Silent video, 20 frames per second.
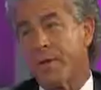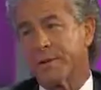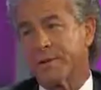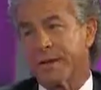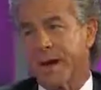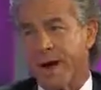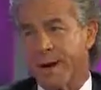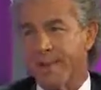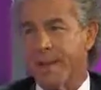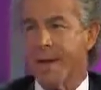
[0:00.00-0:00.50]
the
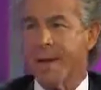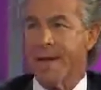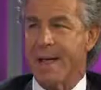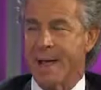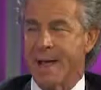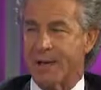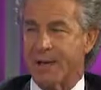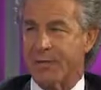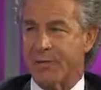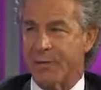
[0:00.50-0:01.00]
time,
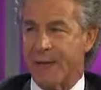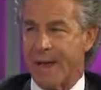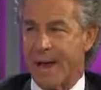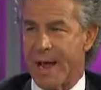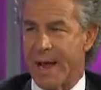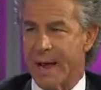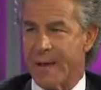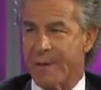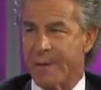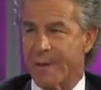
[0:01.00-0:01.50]

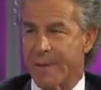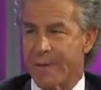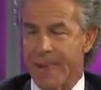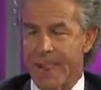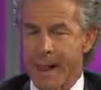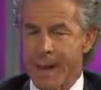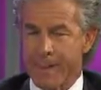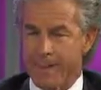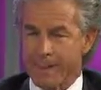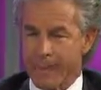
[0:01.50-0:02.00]
SVF.
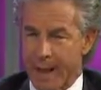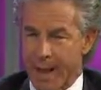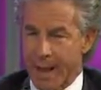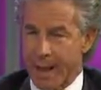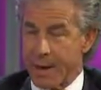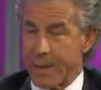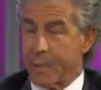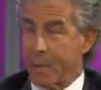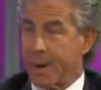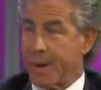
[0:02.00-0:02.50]

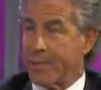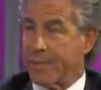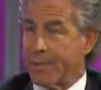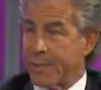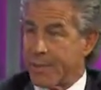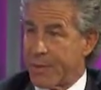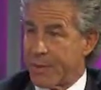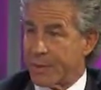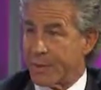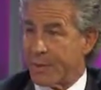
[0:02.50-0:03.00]
Anyway,
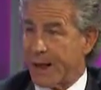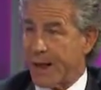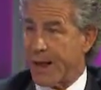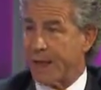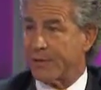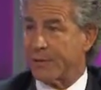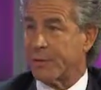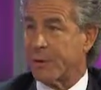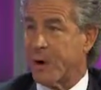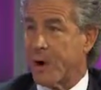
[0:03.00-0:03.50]
this
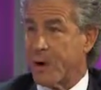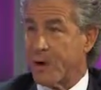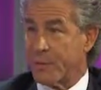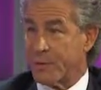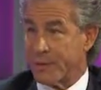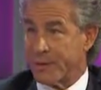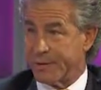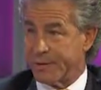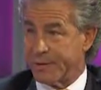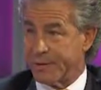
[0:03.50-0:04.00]
has all
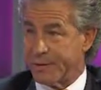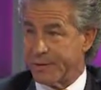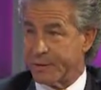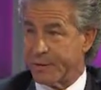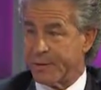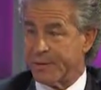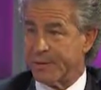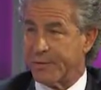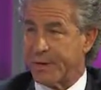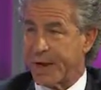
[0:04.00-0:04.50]
these
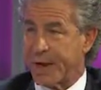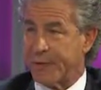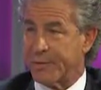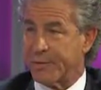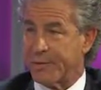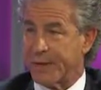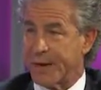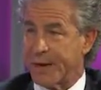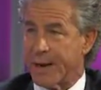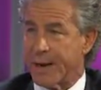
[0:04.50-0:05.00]
different
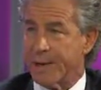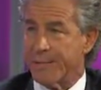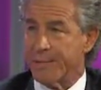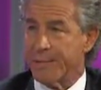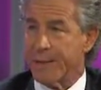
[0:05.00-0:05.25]
cells in it.